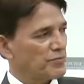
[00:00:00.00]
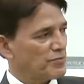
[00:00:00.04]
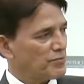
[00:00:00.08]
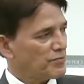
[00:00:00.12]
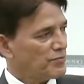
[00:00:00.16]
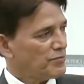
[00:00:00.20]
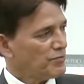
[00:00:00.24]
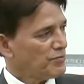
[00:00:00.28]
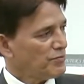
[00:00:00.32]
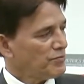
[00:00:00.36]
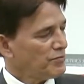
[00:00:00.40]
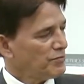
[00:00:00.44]

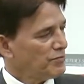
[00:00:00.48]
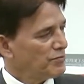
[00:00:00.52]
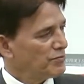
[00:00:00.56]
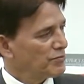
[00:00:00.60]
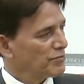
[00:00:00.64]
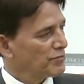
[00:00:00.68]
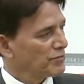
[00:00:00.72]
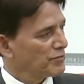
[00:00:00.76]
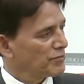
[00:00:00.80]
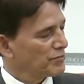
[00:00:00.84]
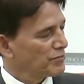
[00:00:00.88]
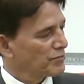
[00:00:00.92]

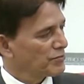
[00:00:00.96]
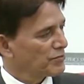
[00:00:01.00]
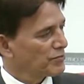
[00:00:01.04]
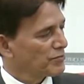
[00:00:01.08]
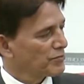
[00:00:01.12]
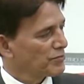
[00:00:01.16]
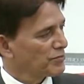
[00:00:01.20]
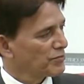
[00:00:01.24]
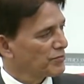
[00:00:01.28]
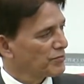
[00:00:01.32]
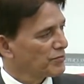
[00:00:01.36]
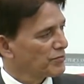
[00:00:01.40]

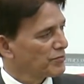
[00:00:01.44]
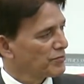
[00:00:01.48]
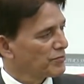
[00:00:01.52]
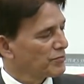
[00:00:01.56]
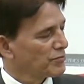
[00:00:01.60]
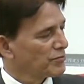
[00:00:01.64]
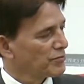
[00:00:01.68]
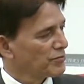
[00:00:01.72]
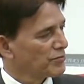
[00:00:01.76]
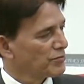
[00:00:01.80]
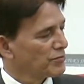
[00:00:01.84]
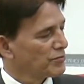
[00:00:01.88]

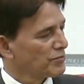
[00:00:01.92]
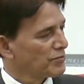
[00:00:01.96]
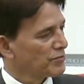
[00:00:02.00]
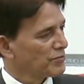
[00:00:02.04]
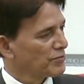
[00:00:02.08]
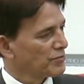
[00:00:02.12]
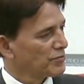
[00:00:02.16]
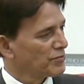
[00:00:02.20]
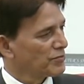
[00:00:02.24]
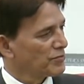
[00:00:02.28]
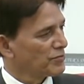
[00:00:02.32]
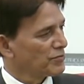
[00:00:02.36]

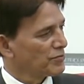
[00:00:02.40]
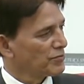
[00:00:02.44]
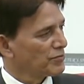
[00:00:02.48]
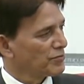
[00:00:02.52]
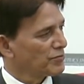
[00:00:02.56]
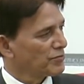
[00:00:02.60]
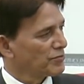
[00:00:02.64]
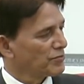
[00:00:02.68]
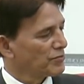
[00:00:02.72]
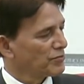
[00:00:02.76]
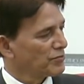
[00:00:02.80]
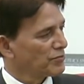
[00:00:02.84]

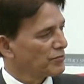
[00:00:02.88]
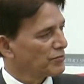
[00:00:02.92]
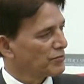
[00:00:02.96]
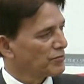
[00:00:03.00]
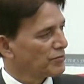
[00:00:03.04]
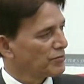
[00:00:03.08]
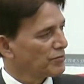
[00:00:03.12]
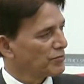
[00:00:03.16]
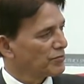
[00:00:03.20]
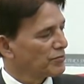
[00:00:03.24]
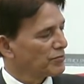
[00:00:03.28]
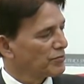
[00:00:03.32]

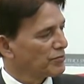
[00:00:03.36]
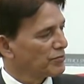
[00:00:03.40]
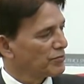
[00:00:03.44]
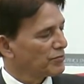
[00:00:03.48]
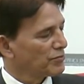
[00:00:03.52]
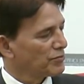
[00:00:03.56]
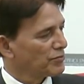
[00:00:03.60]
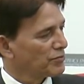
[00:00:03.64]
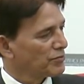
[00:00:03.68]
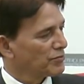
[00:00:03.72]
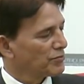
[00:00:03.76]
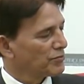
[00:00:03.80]

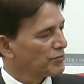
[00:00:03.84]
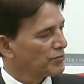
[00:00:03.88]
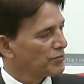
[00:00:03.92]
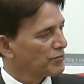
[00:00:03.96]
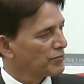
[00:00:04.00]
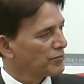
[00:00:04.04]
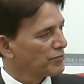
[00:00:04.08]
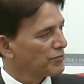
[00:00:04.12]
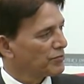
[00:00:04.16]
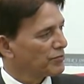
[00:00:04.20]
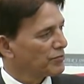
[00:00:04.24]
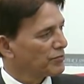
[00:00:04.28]

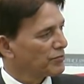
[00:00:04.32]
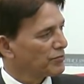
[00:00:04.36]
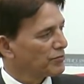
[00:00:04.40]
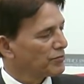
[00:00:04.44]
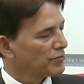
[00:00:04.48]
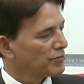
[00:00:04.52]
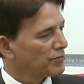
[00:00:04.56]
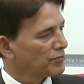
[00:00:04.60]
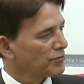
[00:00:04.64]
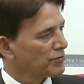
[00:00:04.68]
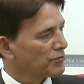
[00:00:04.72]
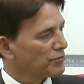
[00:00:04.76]

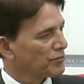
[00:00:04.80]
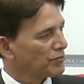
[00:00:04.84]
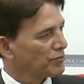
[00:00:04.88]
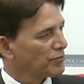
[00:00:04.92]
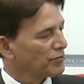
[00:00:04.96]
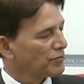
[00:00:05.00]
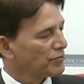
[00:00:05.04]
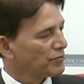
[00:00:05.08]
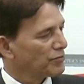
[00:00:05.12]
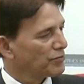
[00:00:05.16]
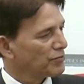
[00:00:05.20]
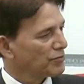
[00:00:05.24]

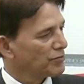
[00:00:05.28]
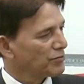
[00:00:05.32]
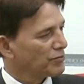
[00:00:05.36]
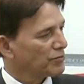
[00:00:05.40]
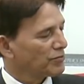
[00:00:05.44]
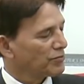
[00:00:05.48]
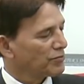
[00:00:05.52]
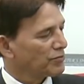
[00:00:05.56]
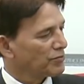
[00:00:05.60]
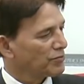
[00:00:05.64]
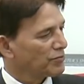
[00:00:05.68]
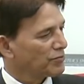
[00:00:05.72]

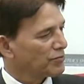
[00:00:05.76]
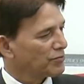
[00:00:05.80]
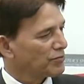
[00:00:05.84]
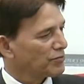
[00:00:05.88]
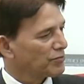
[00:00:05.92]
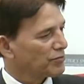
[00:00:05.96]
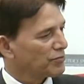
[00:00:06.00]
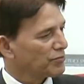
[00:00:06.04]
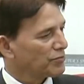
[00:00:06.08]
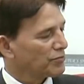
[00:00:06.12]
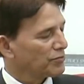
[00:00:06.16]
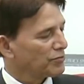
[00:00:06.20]

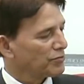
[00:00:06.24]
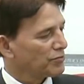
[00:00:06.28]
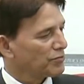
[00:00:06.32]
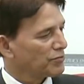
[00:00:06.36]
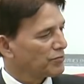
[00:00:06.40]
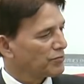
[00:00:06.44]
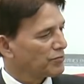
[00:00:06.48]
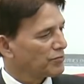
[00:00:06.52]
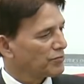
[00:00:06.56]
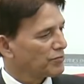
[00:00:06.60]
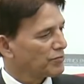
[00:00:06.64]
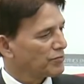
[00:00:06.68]

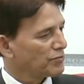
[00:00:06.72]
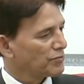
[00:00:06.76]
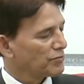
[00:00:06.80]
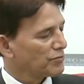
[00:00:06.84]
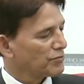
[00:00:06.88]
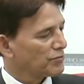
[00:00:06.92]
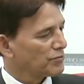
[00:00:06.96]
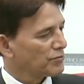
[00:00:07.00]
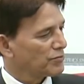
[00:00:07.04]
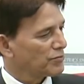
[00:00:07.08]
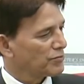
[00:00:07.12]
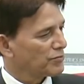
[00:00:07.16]

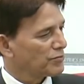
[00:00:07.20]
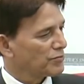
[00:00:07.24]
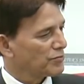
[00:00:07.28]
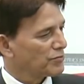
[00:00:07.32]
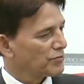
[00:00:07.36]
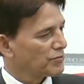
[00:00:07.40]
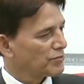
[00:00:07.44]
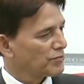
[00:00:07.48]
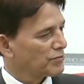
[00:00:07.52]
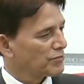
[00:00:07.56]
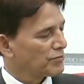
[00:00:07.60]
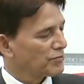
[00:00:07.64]

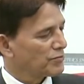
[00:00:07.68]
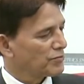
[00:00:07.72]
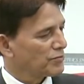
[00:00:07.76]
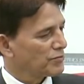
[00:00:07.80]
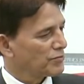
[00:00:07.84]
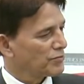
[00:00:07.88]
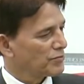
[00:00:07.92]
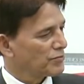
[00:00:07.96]
(silent)